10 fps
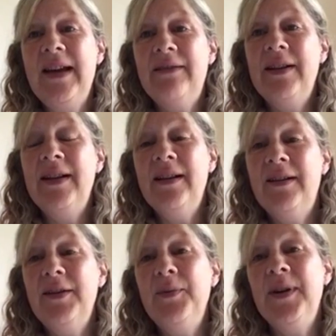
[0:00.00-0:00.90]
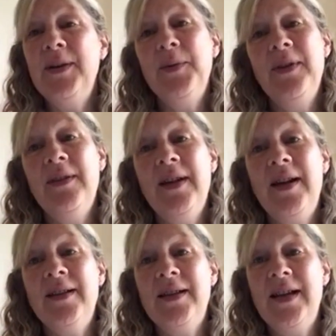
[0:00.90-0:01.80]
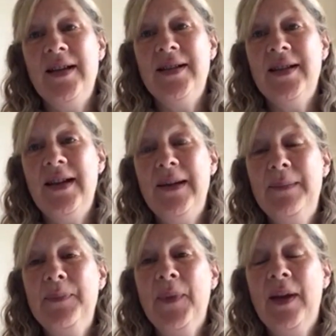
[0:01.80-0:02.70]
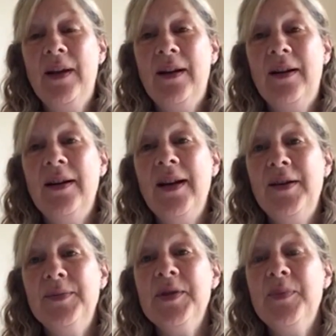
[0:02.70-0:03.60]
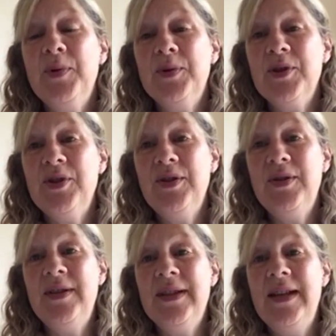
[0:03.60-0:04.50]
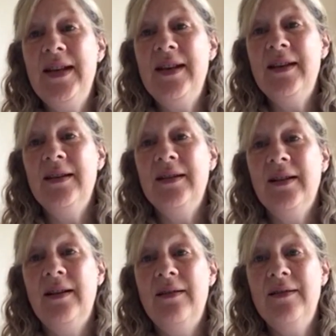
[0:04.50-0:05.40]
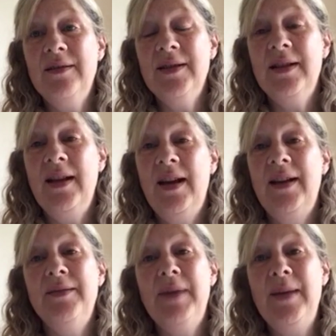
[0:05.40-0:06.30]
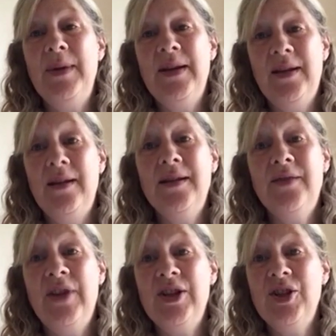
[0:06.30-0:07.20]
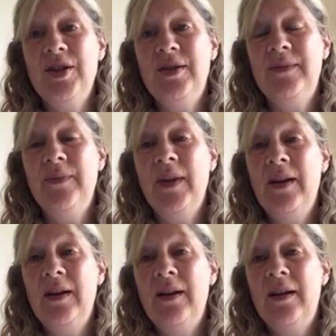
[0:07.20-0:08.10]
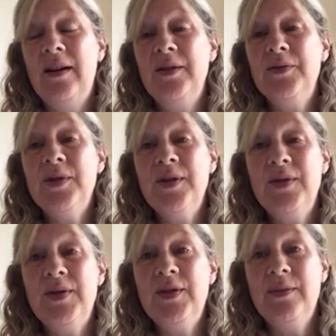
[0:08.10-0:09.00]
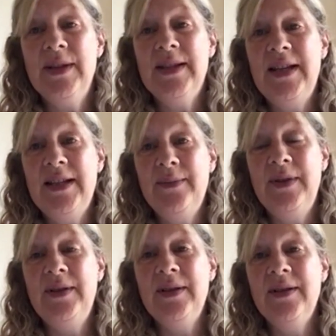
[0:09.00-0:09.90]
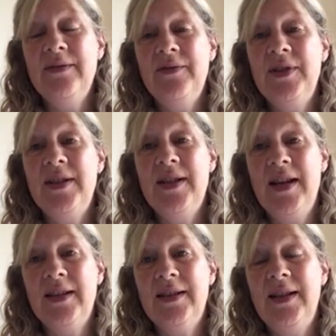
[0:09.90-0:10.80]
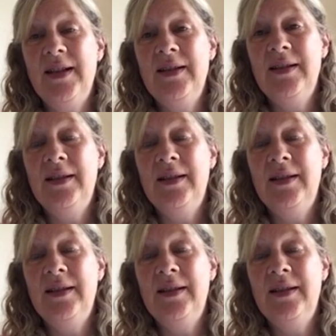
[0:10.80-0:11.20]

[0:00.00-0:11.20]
Gary. I work with the SEN team. I help support students in class and maybe in an intervention. I also do some assessments for dyslexia